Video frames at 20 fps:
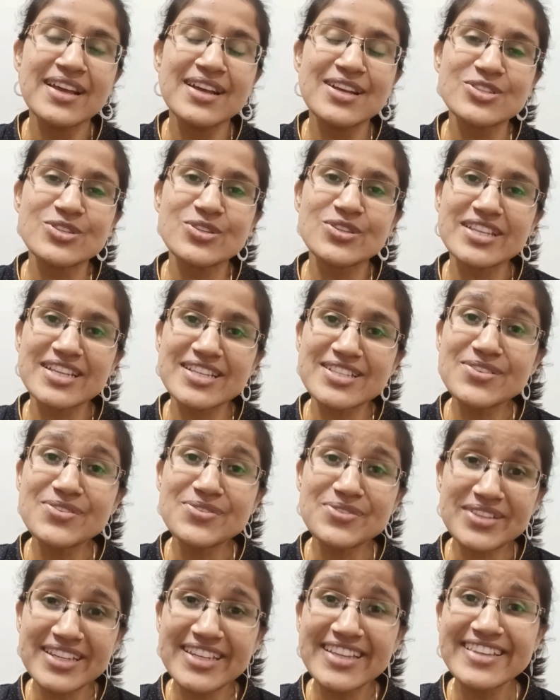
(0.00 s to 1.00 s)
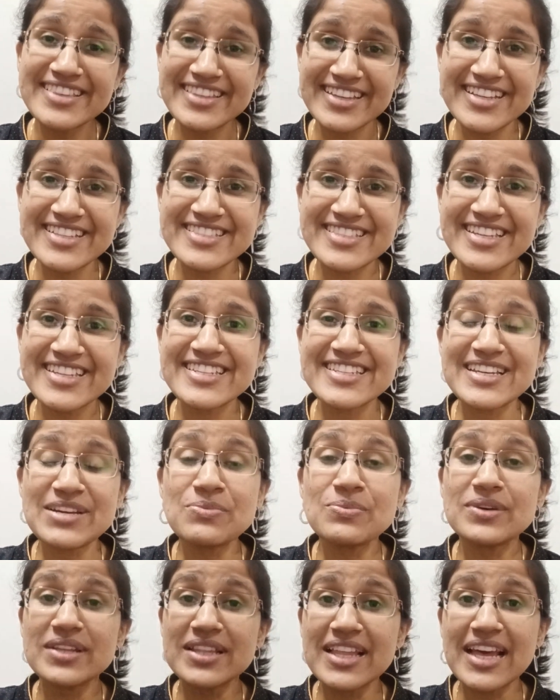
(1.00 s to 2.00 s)
So these are really things that
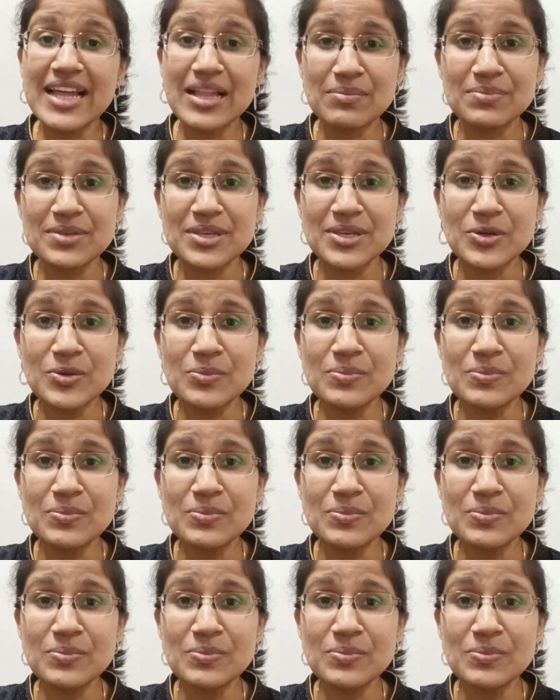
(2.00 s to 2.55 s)
will help you,